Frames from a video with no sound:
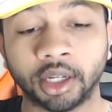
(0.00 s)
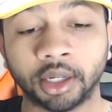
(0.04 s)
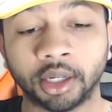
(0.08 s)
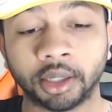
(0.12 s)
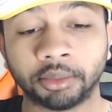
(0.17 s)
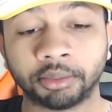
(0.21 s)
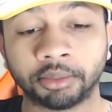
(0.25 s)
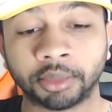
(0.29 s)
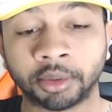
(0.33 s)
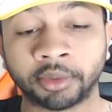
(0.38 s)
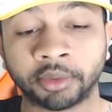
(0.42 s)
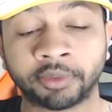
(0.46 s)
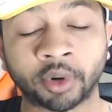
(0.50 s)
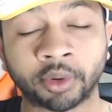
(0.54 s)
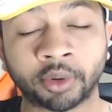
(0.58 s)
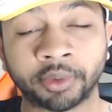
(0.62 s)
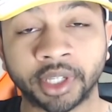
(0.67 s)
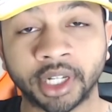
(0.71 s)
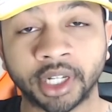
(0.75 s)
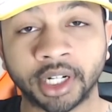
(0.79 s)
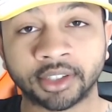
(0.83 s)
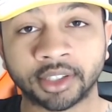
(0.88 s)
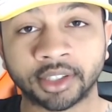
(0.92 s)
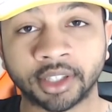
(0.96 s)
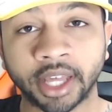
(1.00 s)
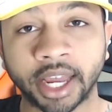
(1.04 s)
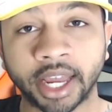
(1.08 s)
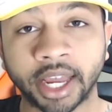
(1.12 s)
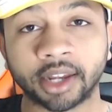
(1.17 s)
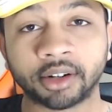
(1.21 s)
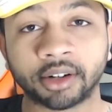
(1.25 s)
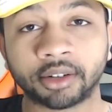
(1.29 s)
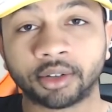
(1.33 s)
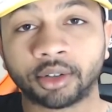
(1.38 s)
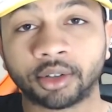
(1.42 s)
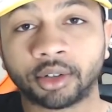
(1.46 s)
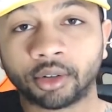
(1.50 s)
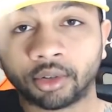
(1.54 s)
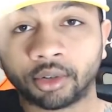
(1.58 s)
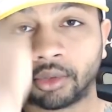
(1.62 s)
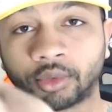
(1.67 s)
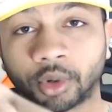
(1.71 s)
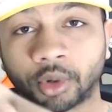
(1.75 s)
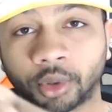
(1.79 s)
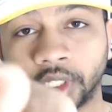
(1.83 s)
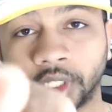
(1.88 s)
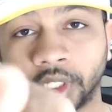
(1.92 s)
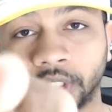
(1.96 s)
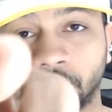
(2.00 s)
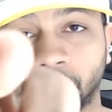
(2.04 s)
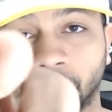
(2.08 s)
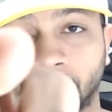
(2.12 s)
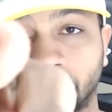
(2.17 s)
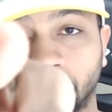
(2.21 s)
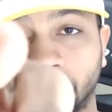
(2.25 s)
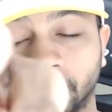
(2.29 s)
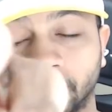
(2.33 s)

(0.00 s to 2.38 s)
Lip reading: But before we get into that, roll the intro.